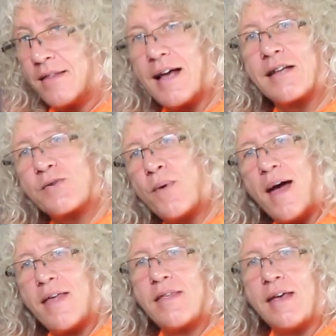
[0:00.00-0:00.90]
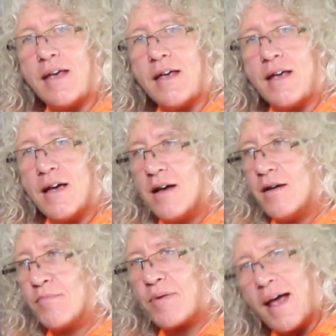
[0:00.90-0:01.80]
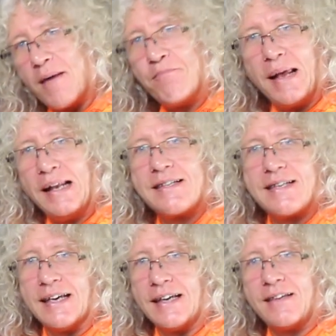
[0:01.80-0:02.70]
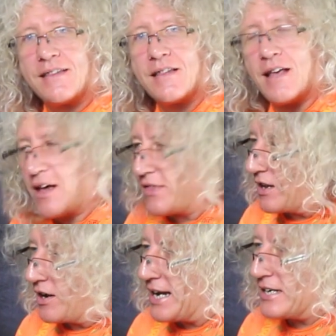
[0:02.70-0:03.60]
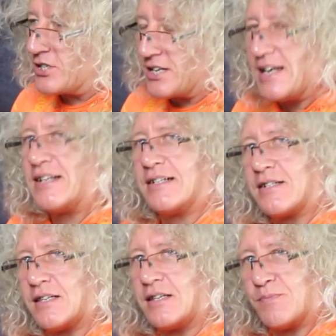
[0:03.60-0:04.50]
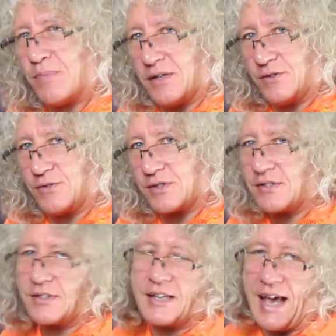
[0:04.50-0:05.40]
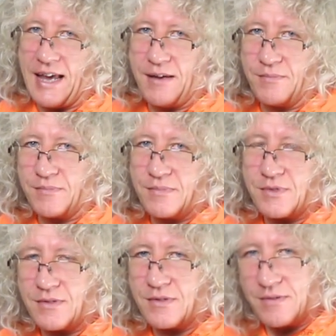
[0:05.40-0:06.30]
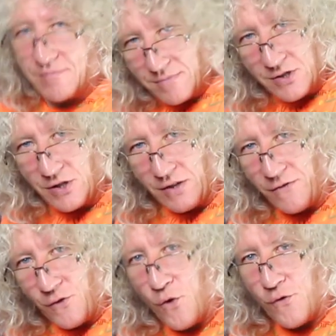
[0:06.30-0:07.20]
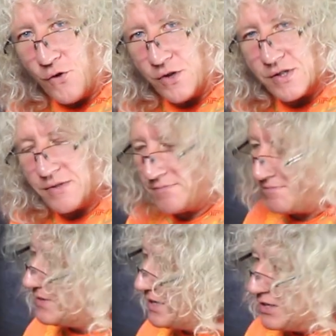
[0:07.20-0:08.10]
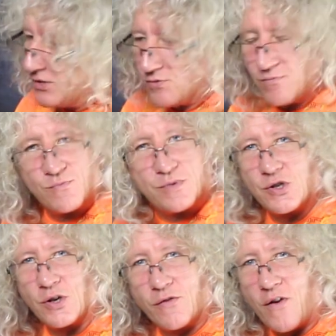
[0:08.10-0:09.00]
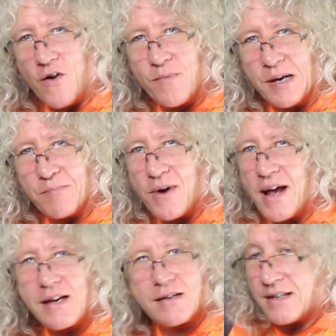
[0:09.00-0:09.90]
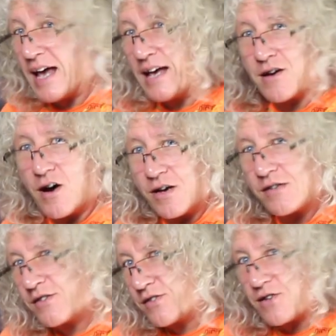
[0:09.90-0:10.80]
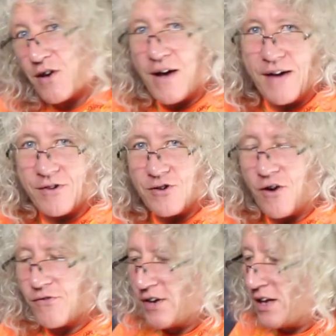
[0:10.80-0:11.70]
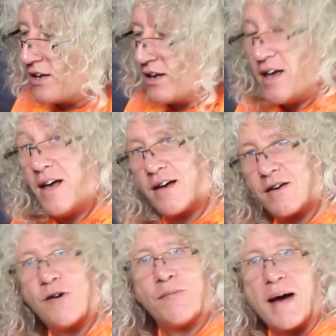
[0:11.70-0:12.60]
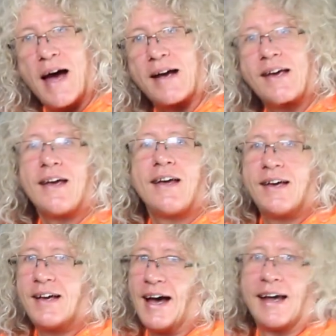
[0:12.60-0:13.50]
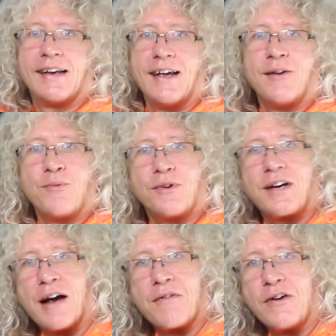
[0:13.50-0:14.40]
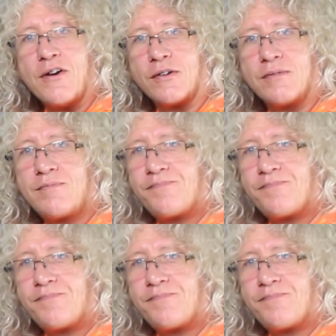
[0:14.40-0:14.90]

that's where the playability that I'd engineered into this build came to the forefront. We took a 5-minute break. Hey guys, go have a coffee, come back and we'll carry on.